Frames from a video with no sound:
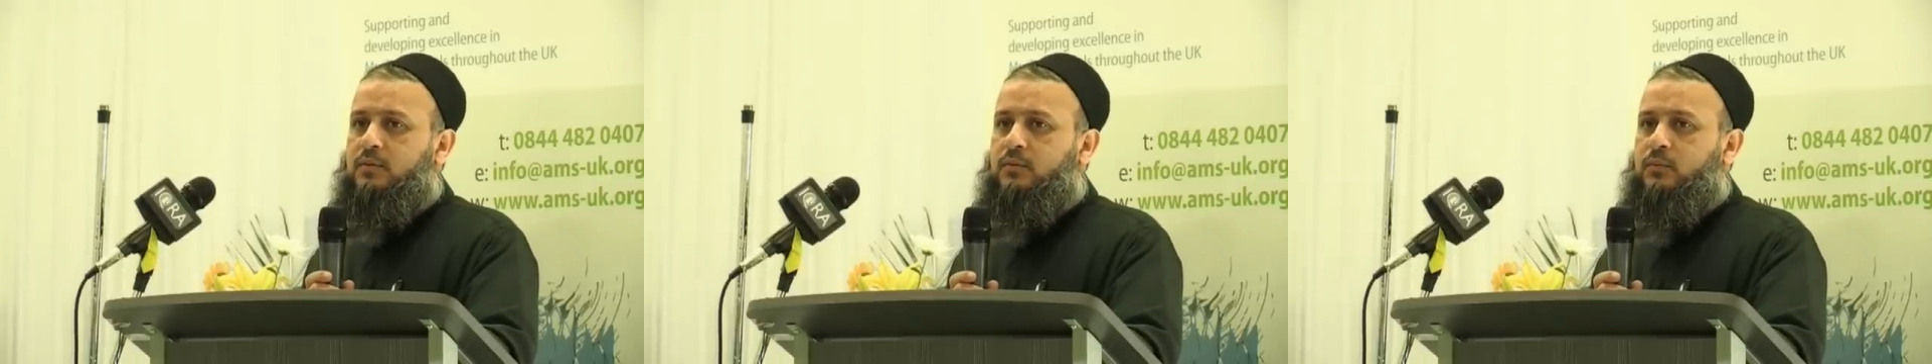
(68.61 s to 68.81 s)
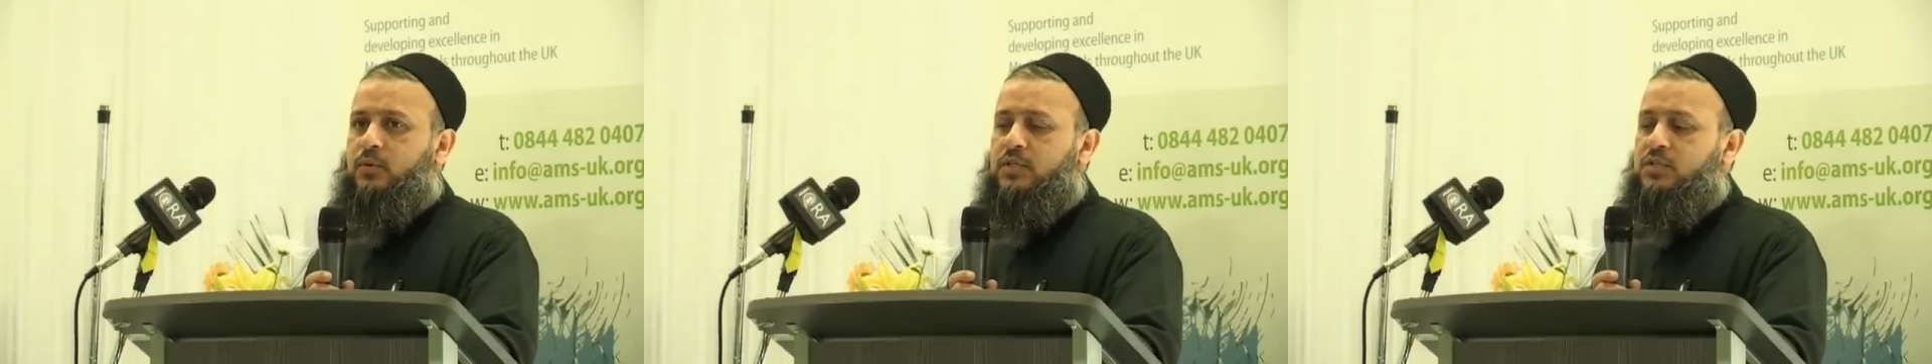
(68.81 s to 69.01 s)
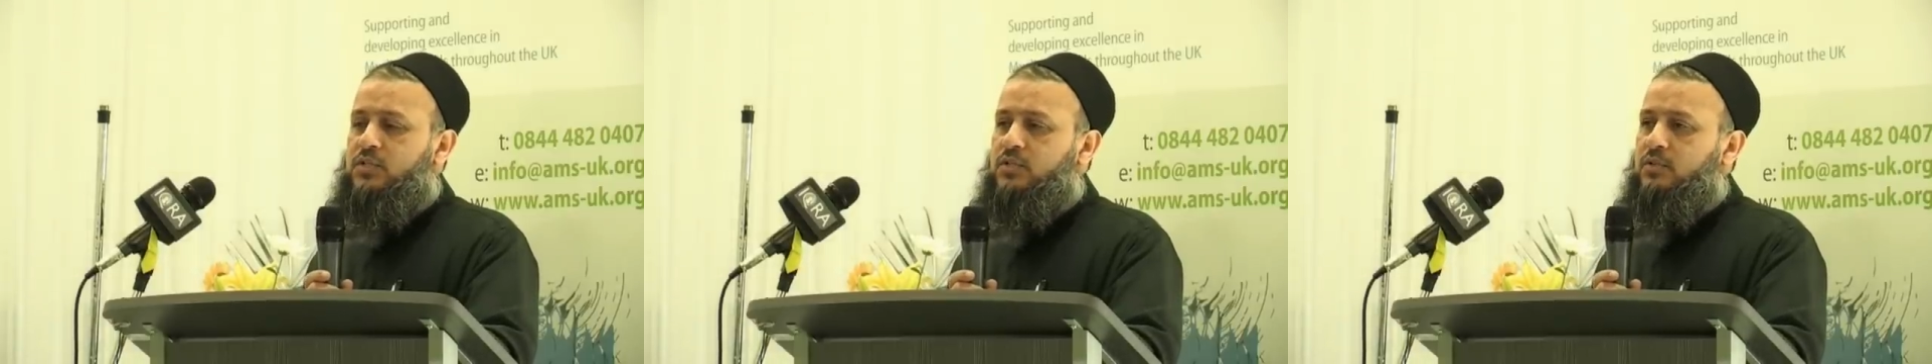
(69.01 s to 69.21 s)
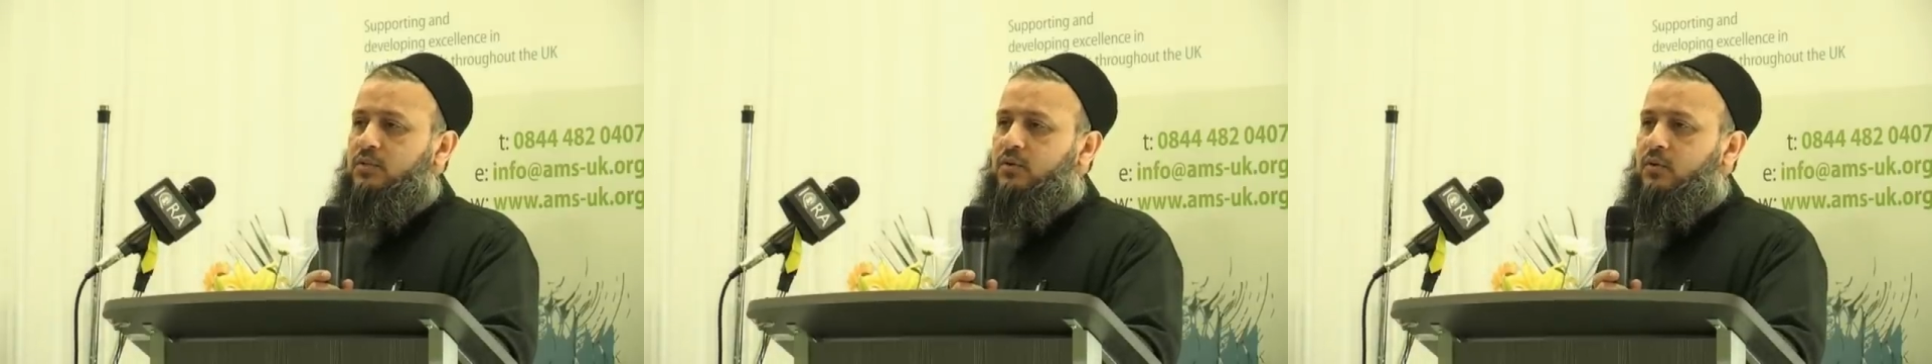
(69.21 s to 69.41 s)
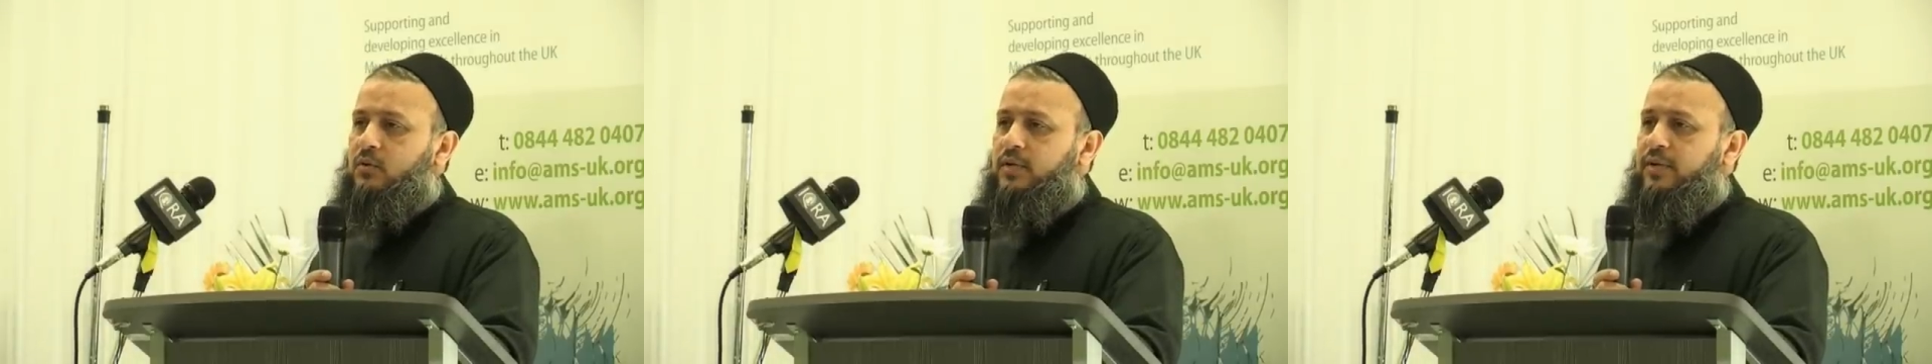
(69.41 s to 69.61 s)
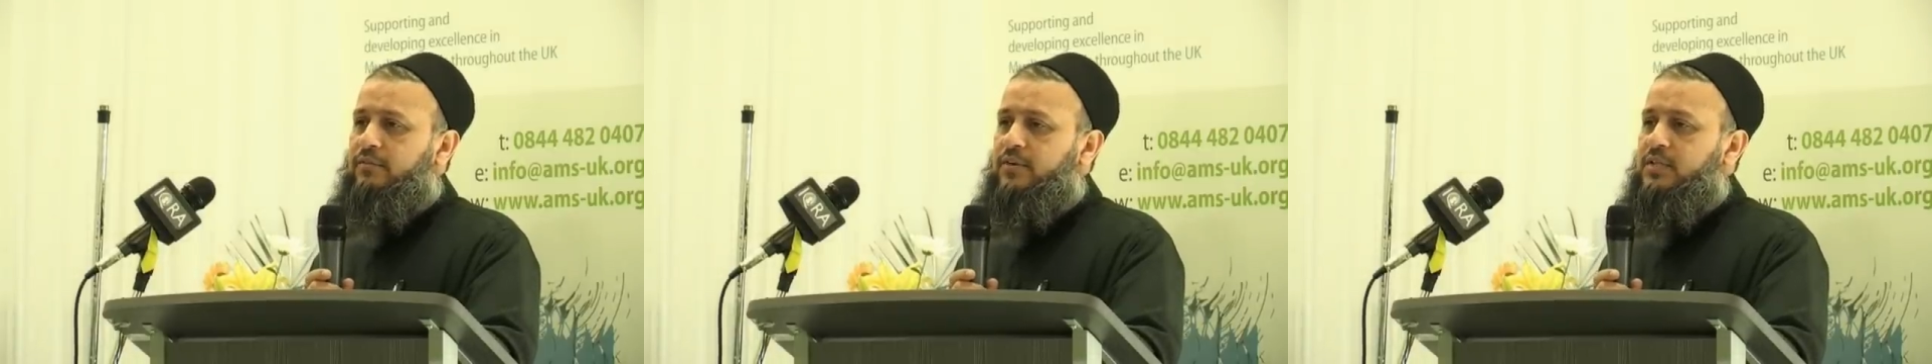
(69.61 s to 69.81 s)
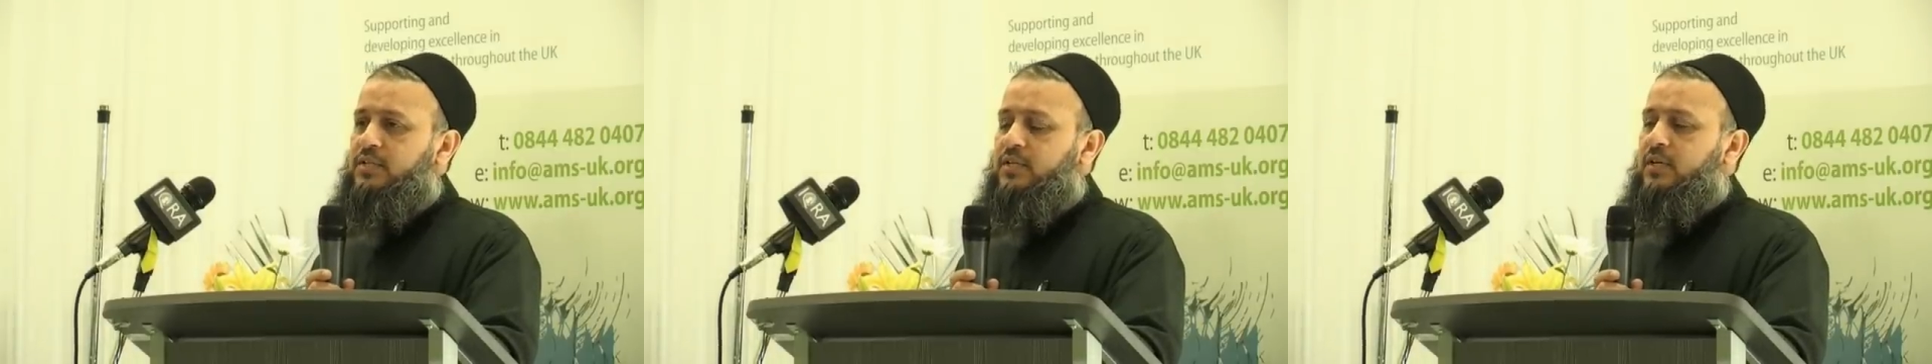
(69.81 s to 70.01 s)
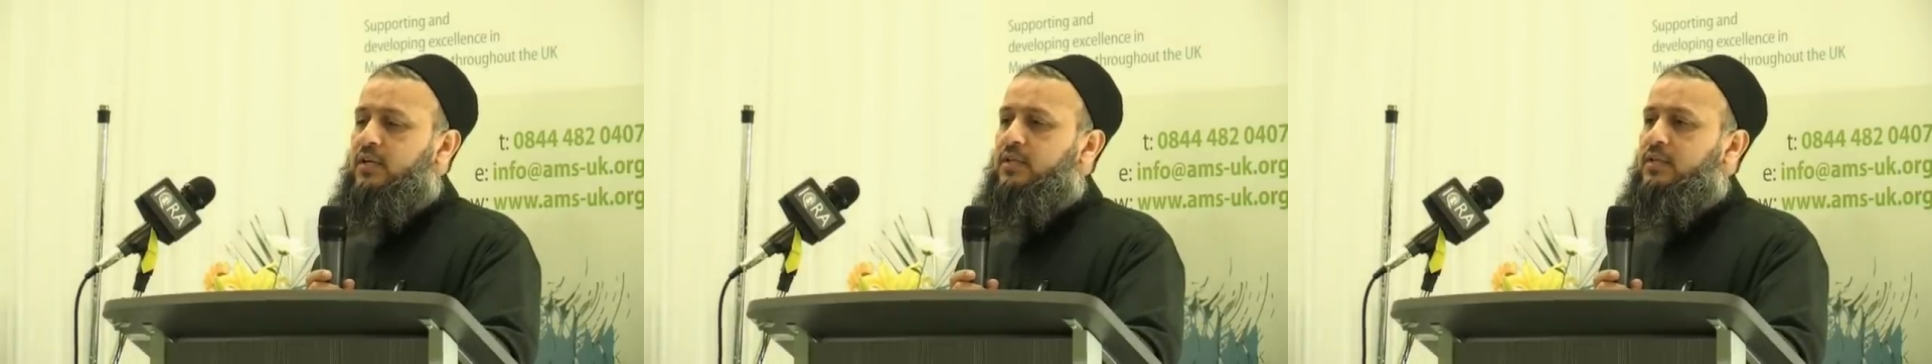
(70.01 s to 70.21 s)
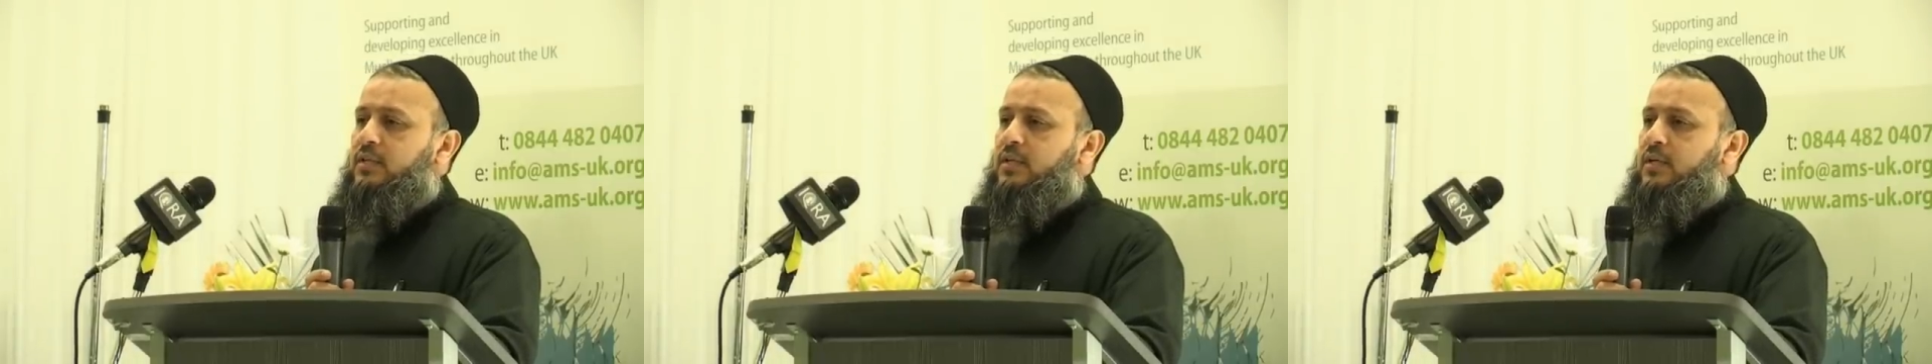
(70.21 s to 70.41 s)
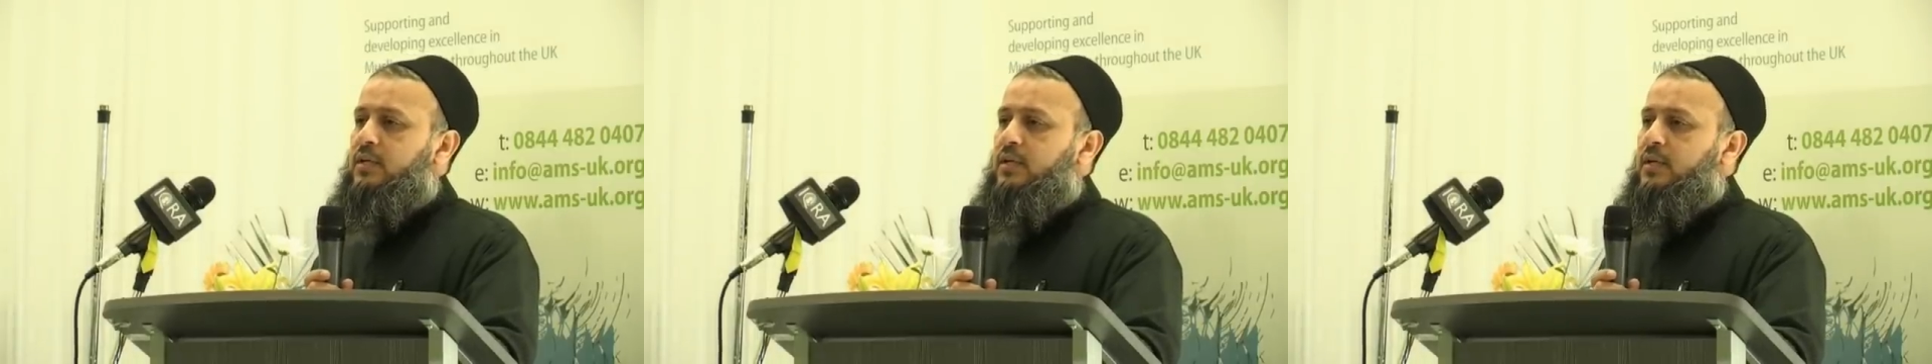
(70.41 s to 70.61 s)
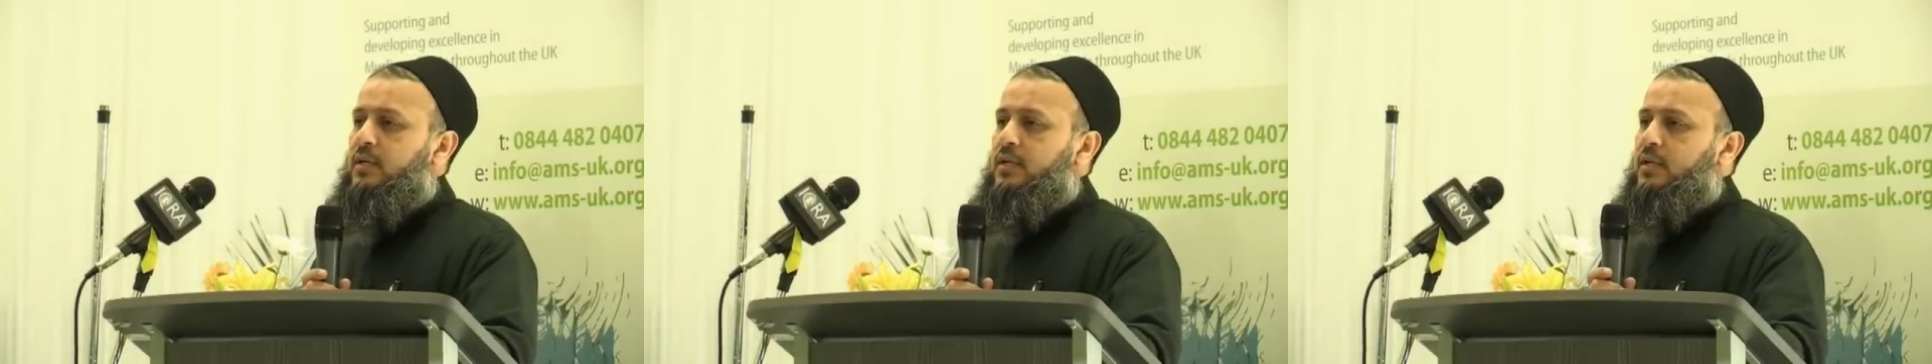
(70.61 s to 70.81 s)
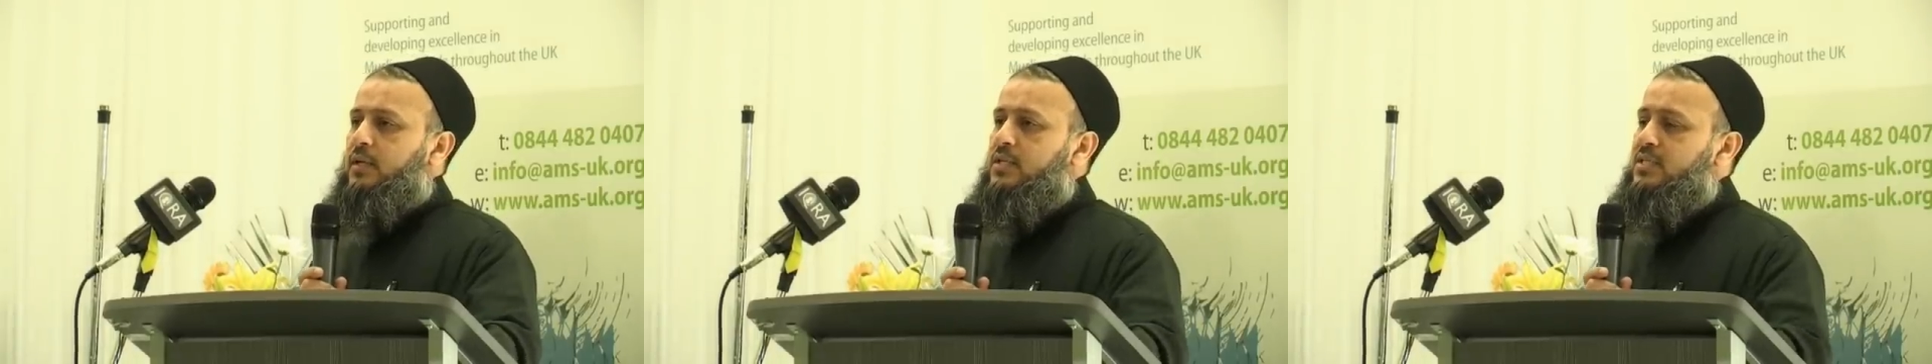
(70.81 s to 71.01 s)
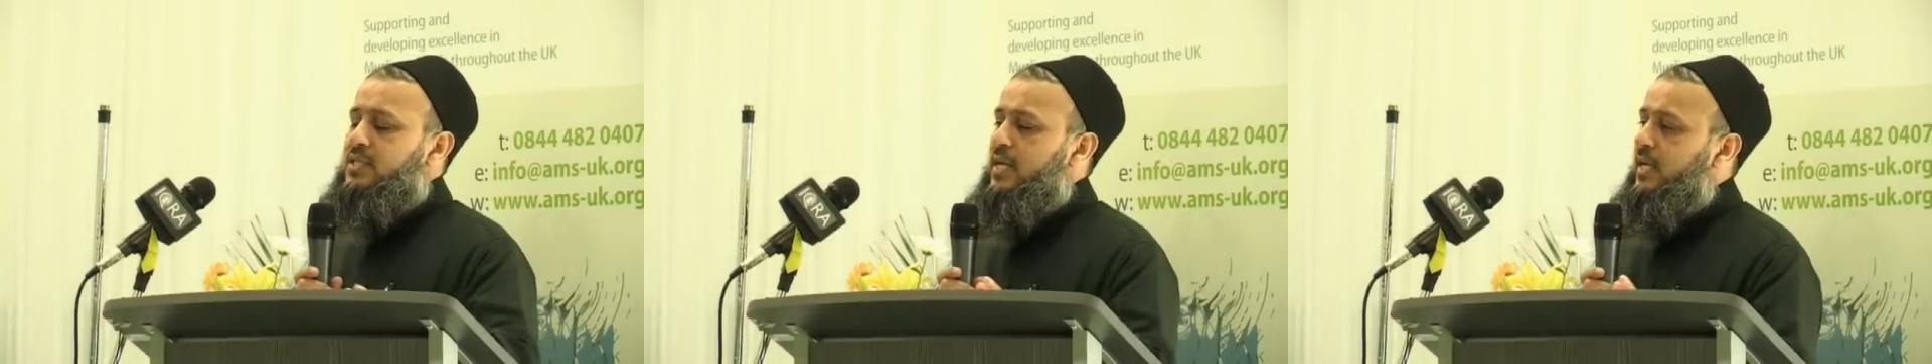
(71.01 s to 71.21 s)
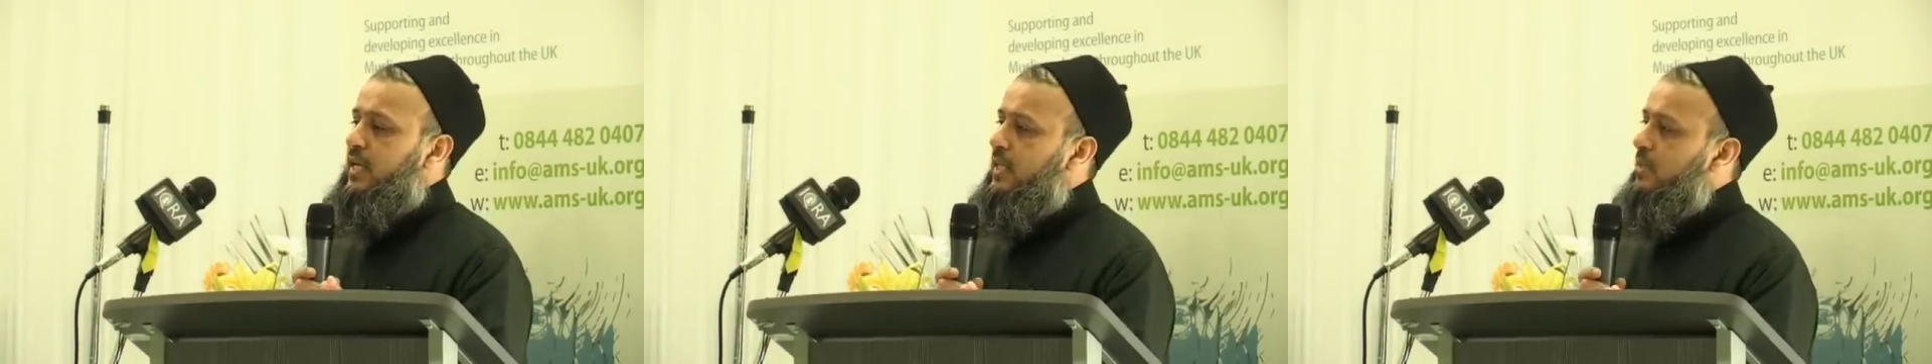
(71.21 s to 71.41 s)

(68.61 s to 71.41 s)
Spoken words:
which on every turn is taking